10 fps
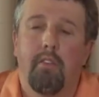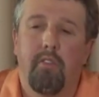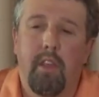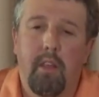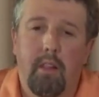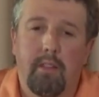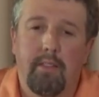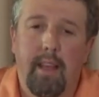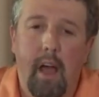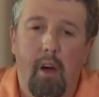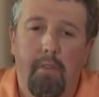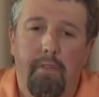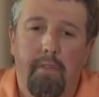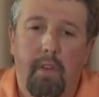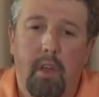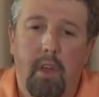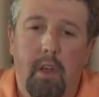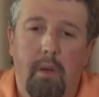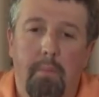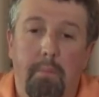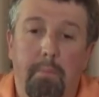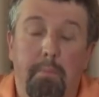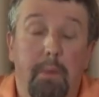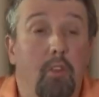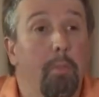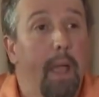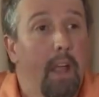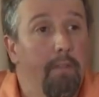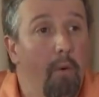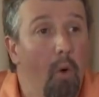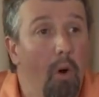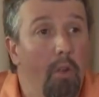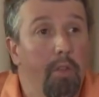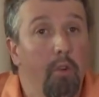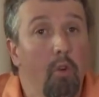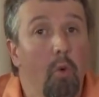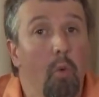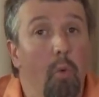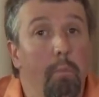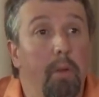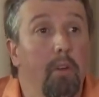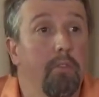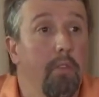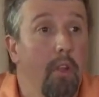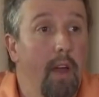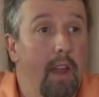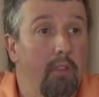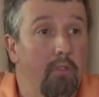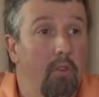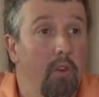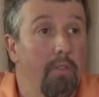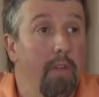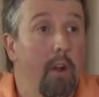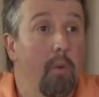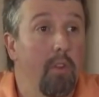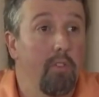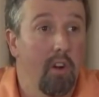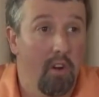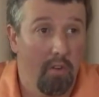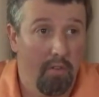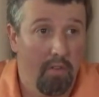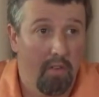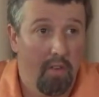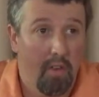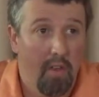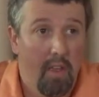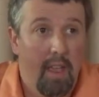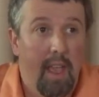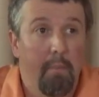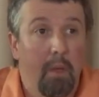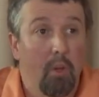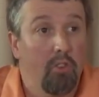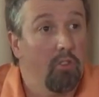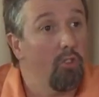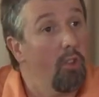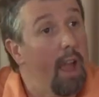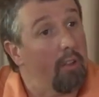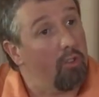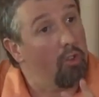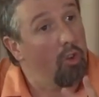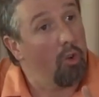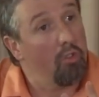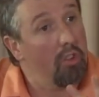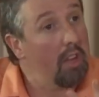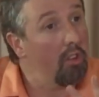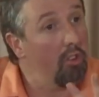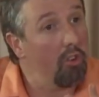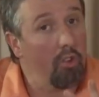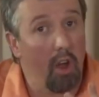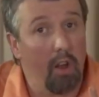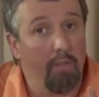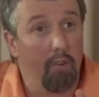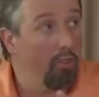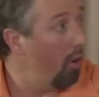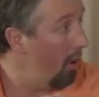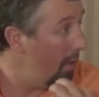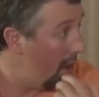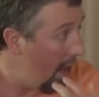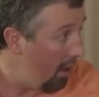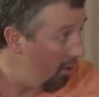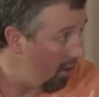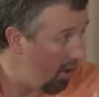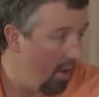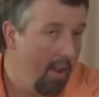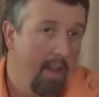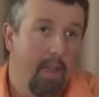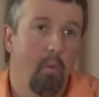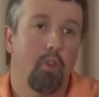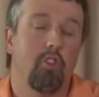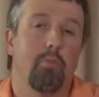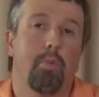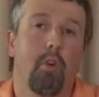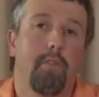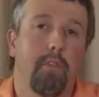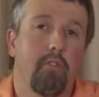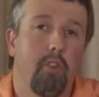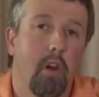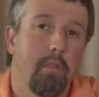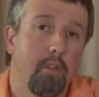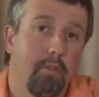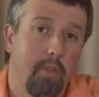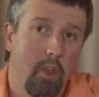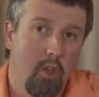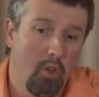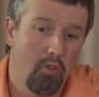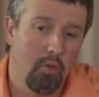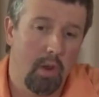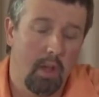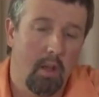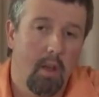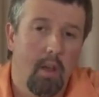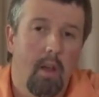the seal itself uh, gets paid for through bills of the ladings, through your Federal Reserve, which is, has two signatures on it for certification, which is proof of service for usury.